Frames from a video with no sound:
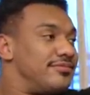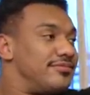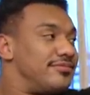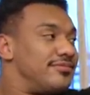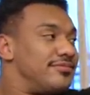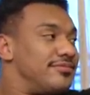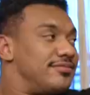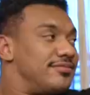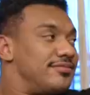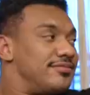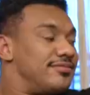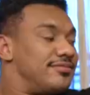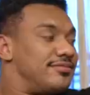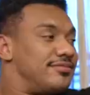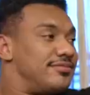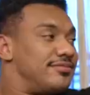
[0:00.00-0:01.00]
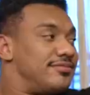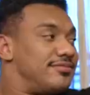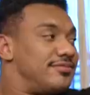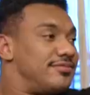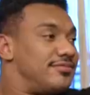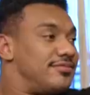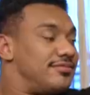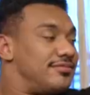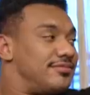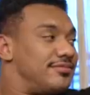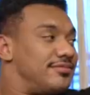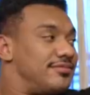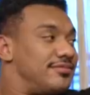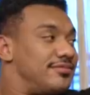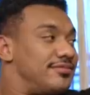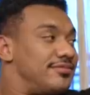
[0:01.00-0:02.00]

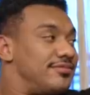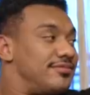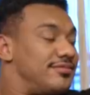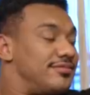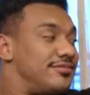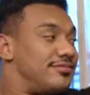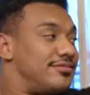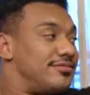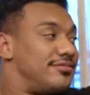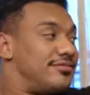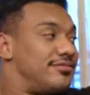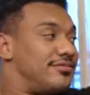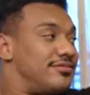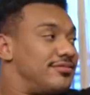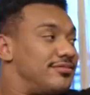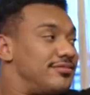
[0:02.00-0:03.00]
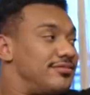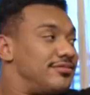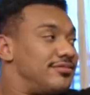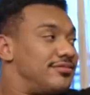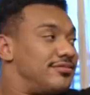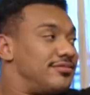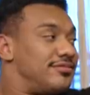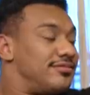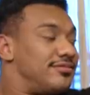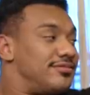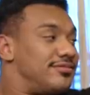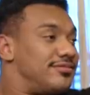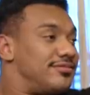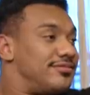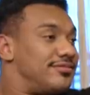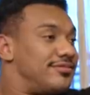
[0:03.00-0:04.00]

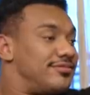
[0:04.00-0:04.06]
(not speaking)